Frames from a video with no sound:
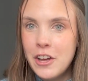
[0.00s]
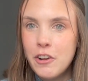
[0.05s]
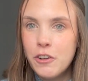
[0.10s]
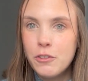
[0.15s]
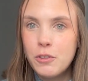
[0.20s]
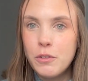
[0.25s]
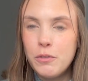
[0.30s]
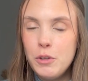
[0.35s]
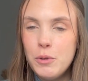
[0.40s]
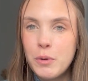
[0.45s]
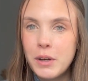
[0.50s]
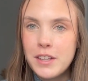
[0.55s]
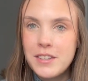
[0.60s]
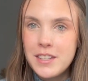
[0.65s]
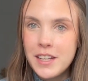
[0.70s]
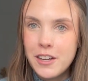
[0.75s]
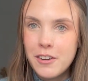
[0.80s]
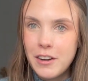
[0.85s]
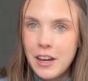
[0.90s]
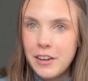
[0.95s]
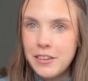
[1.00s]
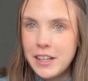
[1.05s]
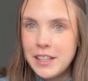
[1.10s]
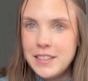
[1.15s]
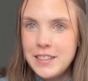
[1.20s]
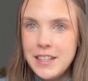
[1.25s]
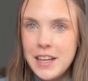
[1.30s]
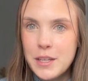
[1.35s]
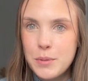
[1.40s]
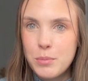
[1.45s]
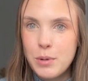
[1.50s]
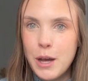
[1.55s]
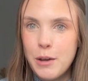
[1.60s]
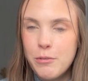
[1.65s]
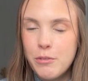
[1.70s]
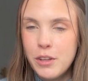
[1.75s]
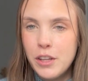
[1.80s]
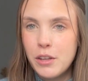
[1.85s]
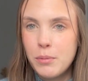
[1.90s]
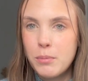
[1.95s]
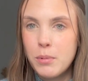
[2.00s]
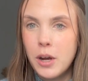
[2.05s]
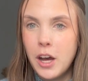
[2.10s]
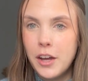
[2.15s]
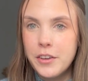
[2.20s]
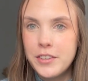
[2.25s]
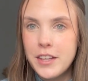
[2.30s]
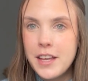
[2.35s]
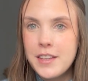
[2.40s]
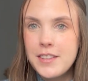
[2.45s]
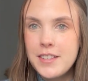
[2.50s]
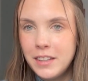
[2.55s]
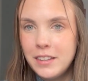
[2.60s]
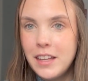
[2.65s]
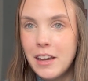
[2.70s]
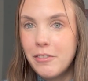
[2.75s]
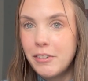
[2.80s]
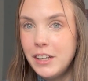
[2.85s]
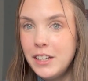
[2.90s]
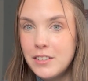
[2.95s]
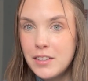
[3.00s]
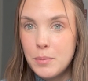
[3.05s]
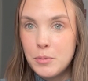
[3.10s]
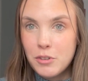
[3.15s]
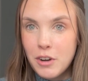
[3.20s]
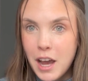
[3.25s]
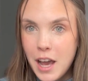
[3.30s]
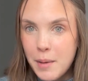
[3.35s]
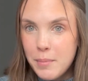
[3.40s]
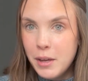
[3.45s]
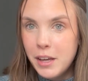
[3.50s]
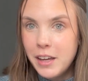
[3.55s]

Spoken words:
So if you want to stick around and see us prep for this process, definitely subscribe